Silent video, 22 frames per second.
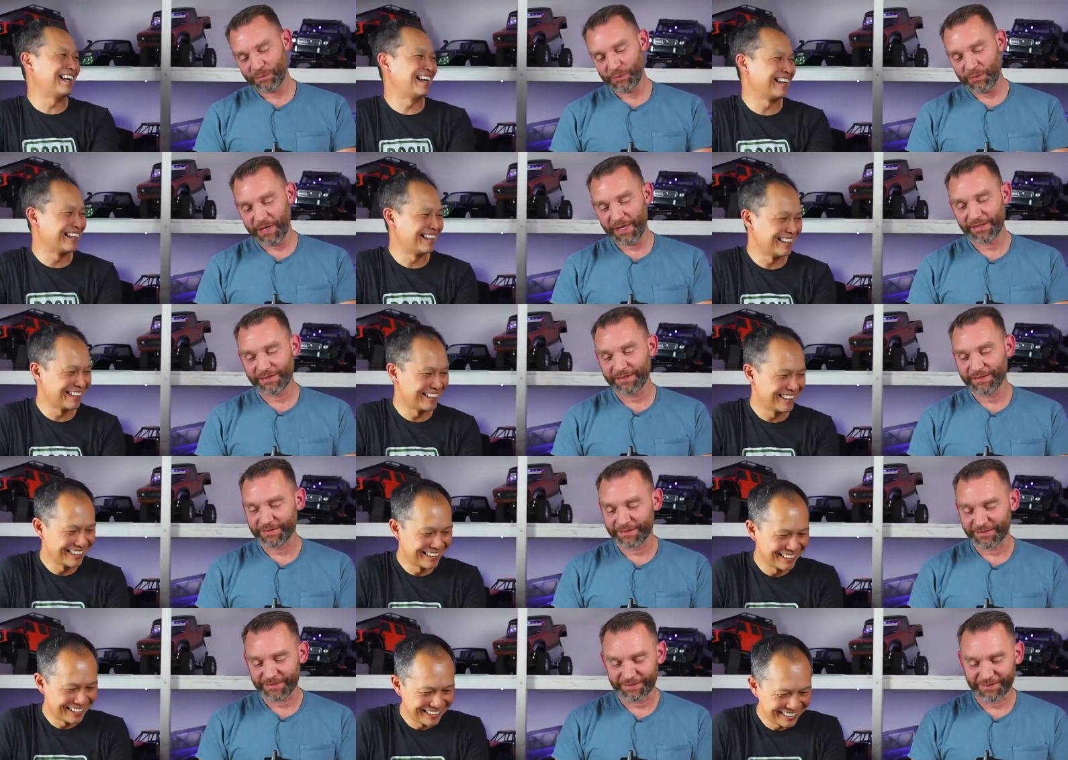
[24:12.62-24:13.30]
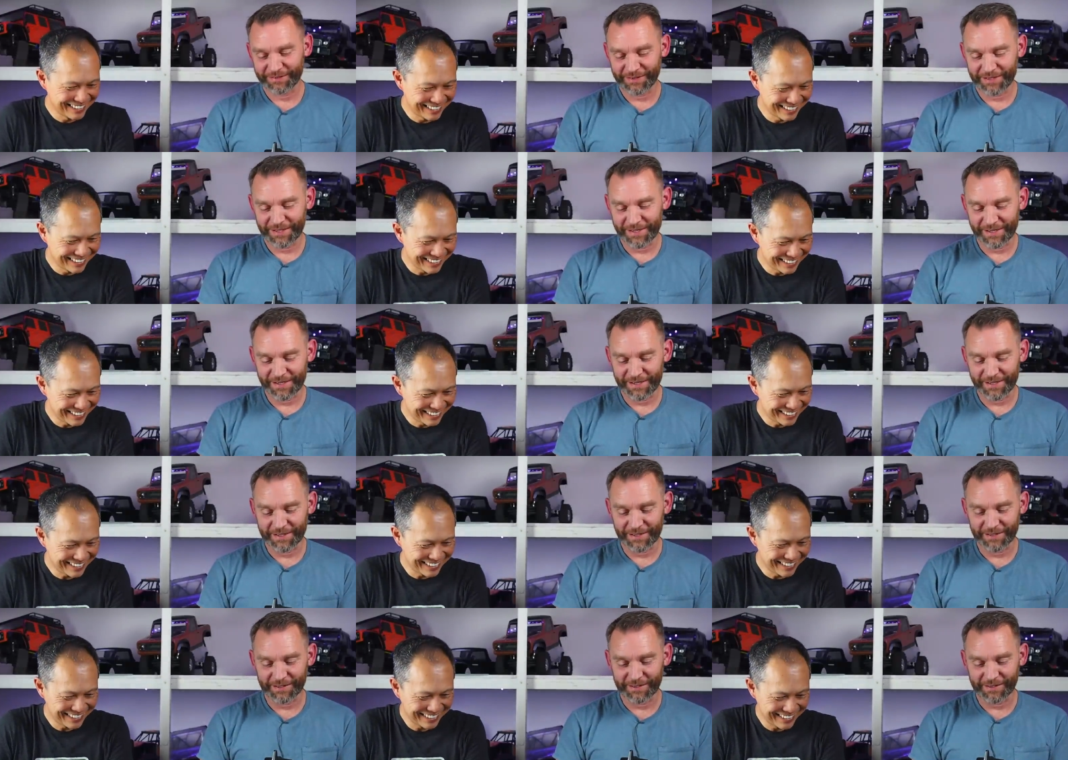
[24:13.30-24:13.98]
Speaker 1: Patience.
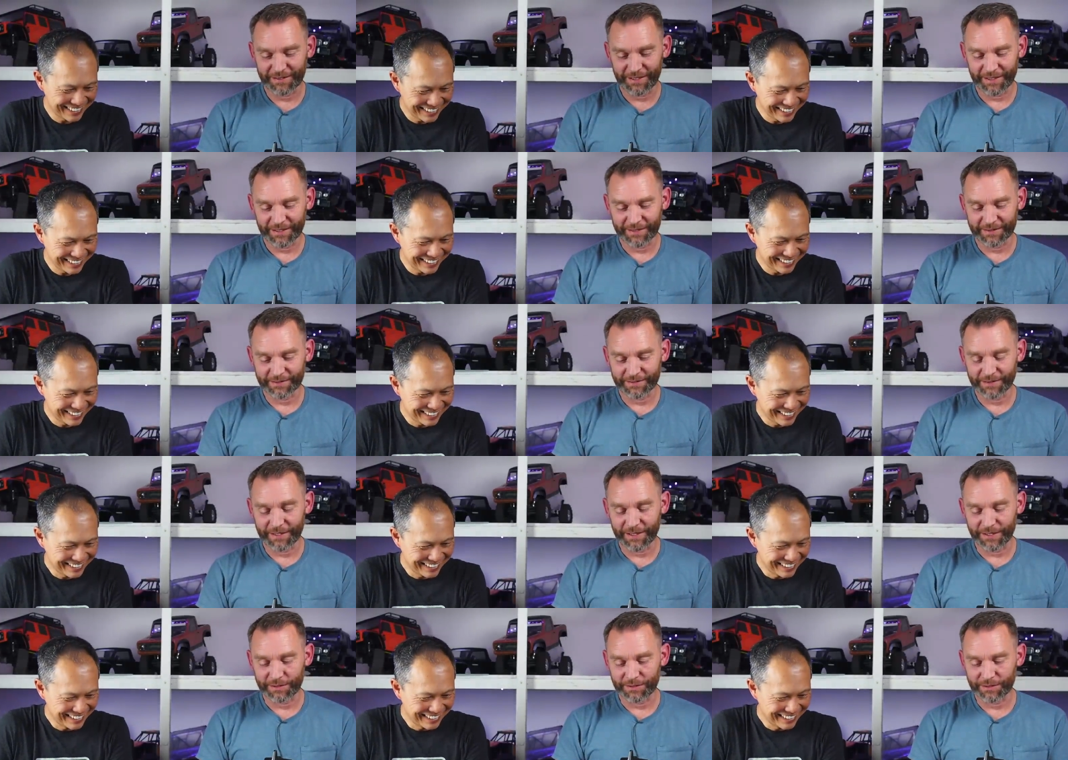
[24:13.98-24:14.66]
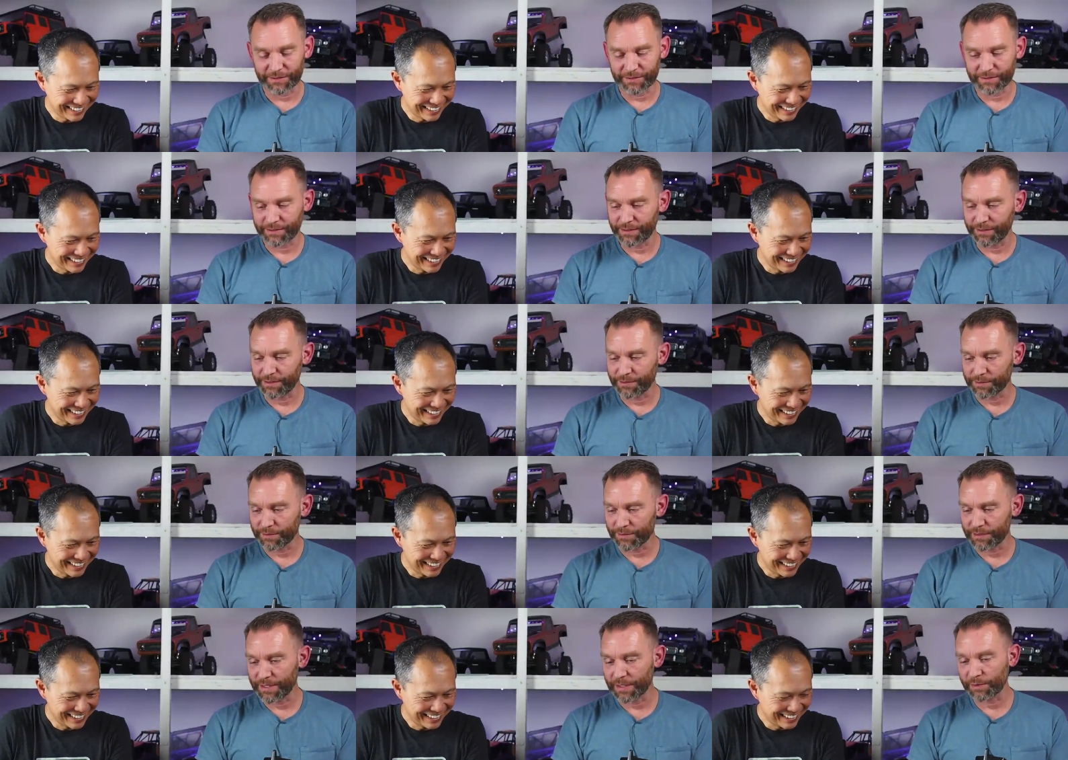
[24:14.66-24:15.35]
Uh, like I said, just you
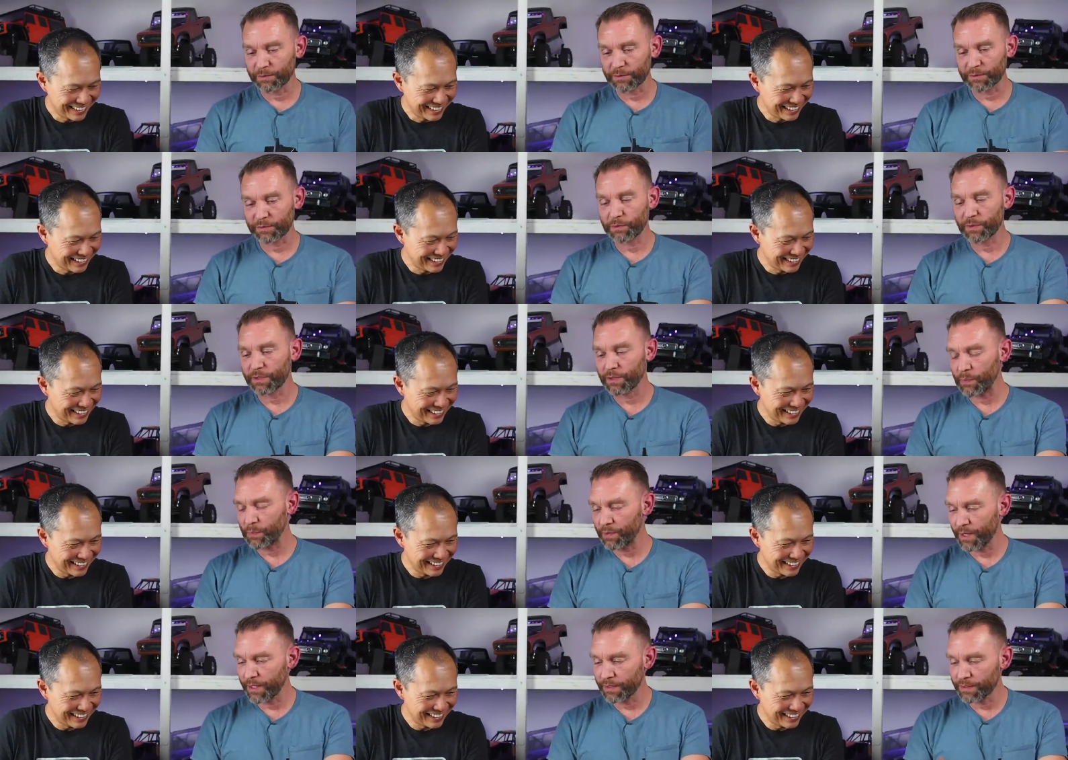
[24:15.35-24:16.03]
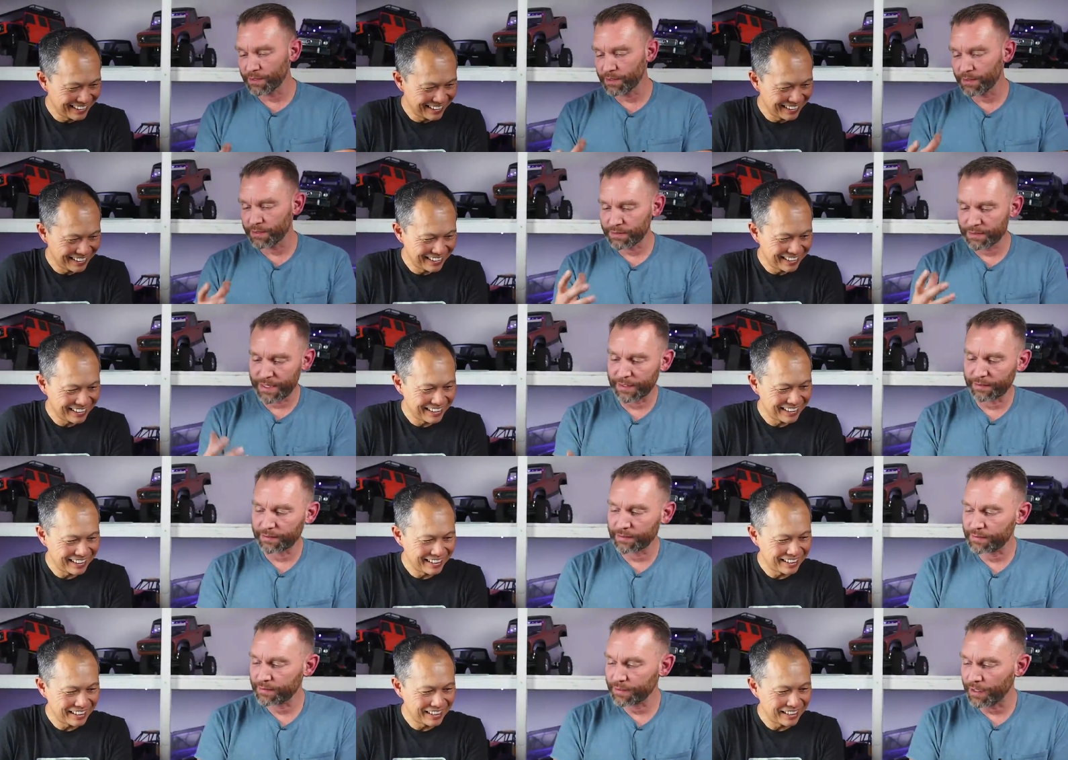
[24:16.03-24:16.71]
know, sticking with what your project is.
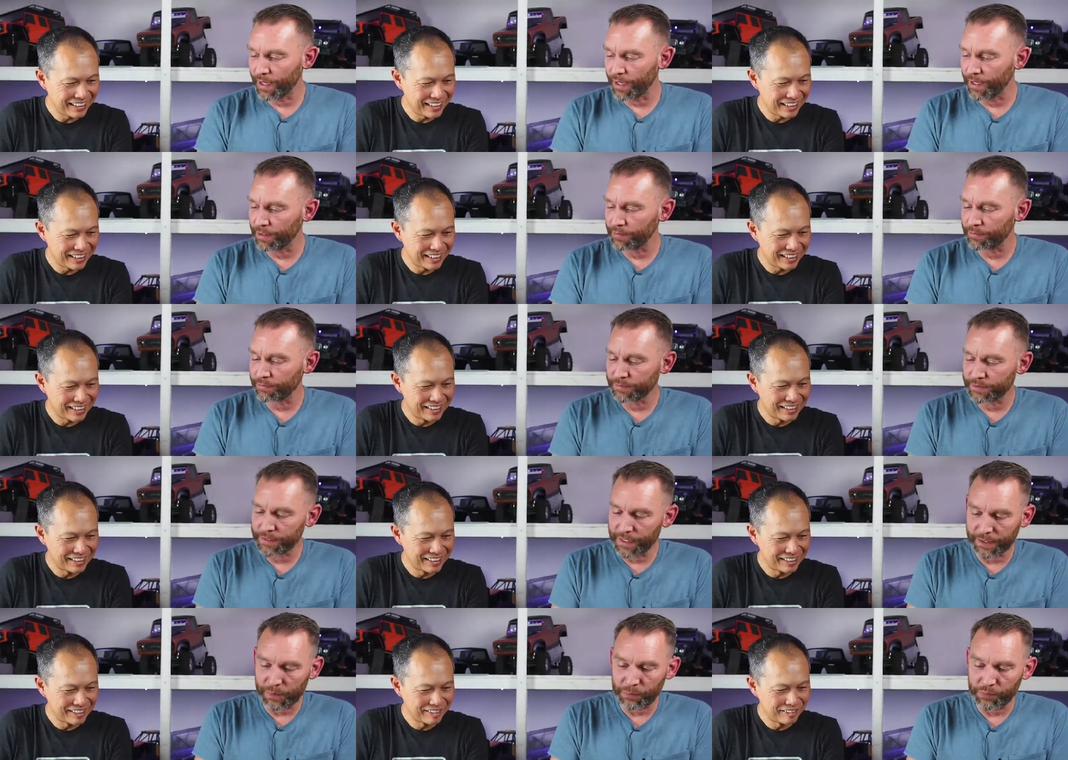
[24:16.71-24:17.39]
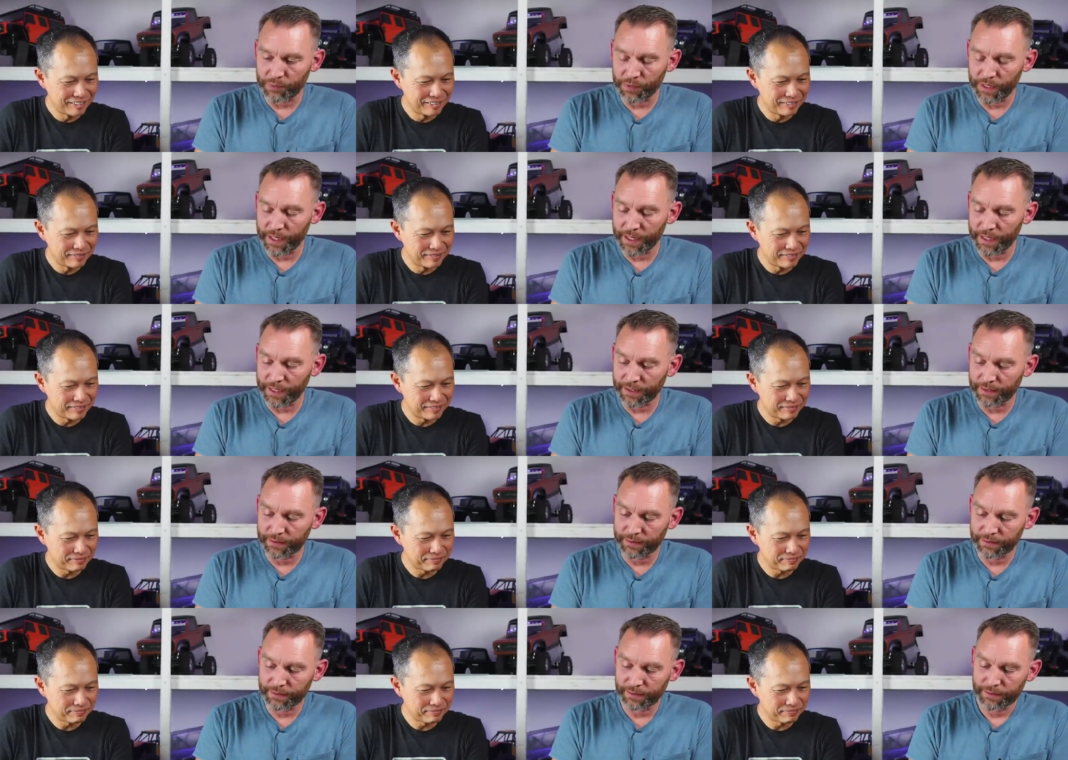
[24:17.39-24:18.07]
Take the time. Take a
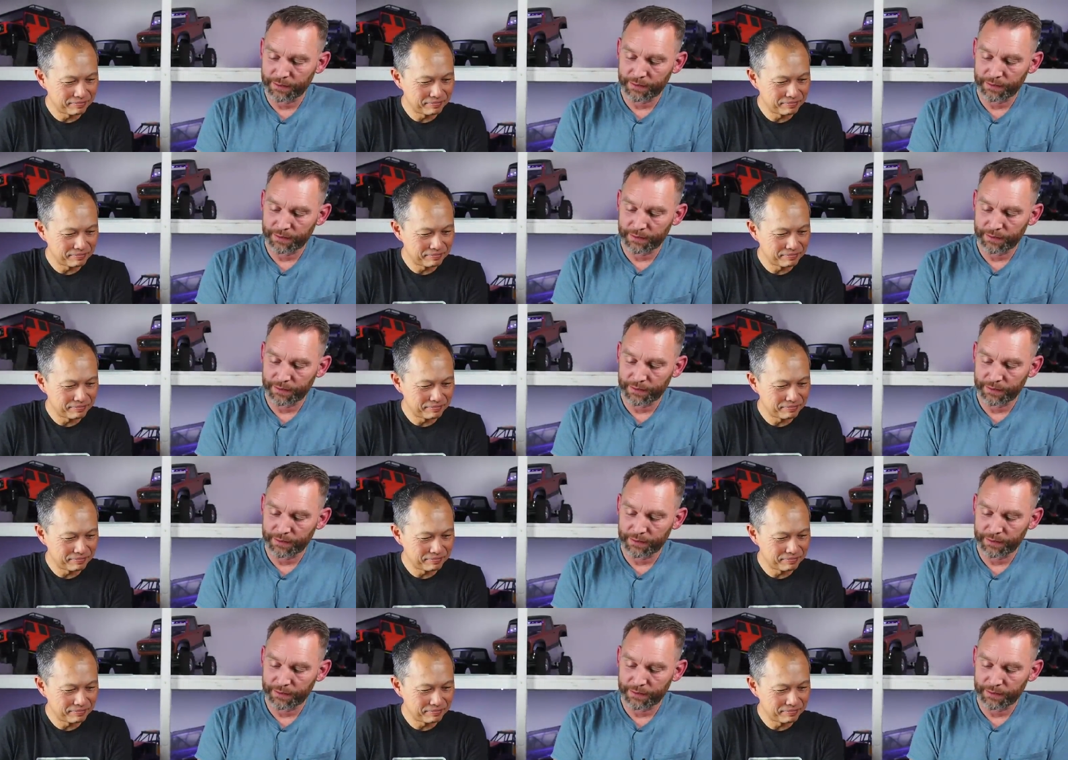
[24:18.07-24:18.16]
break.